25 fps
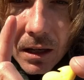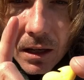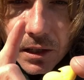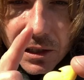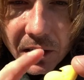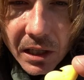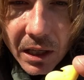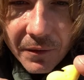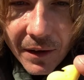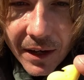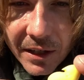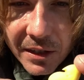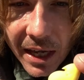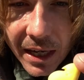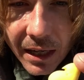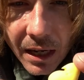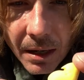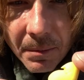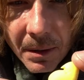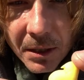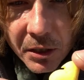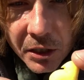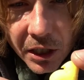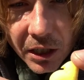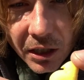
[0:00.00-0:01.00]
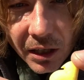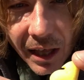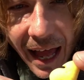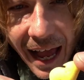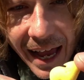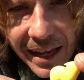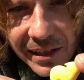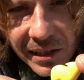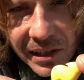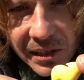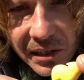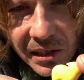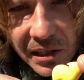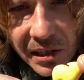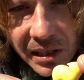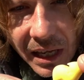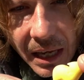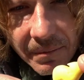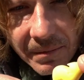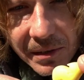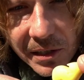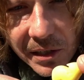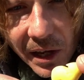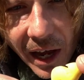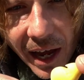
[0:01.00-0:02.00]
See, if I take a bunch of glass that's the
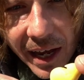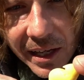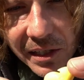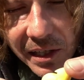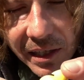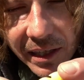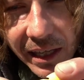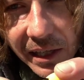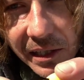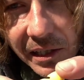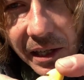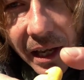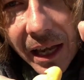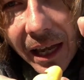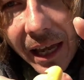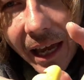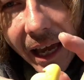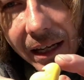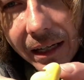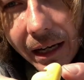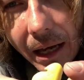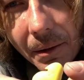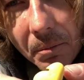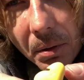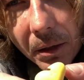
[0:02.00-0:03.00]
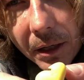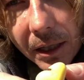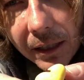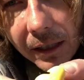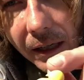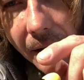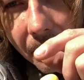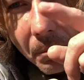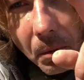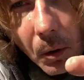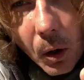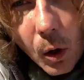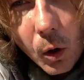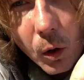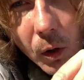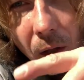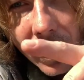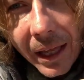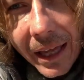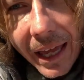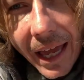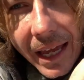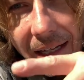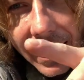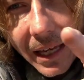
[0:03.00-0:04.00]
same size of this and I put it in a bowl
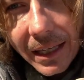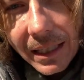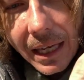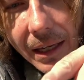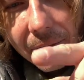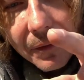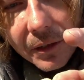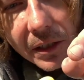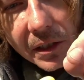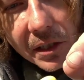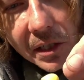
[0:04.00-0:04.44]
and I give it a